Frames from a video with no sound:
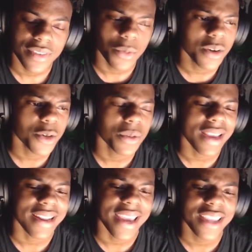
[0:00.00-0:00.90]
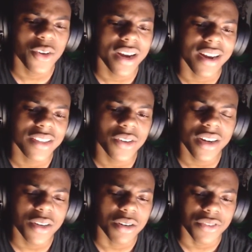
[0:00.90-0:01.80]
What are you like in eighth grade, ninth
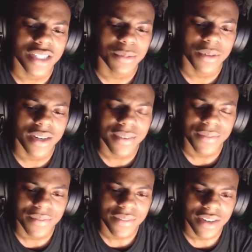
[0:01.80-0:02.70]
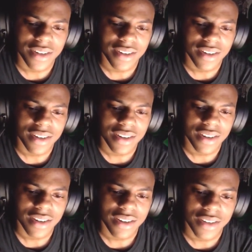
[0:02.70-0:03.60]
grade? You're a freshman, right? ninth
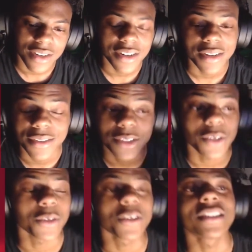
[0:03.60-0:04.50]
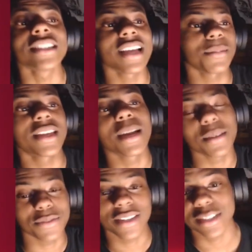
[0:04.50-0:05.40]
grade. You're so you're just not becoming
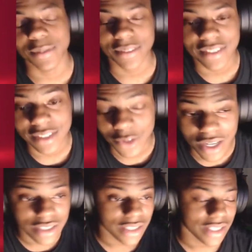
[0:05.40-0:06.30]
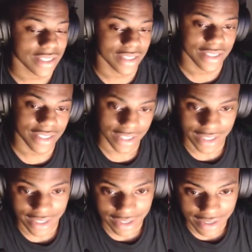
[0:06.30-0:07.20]
a freshman. Congratulations.
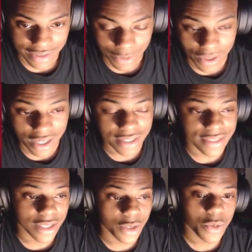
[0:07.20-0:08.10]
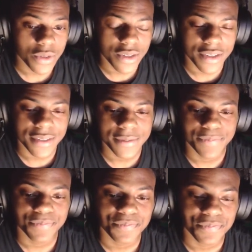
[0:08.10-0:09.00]
What I can tell you, um,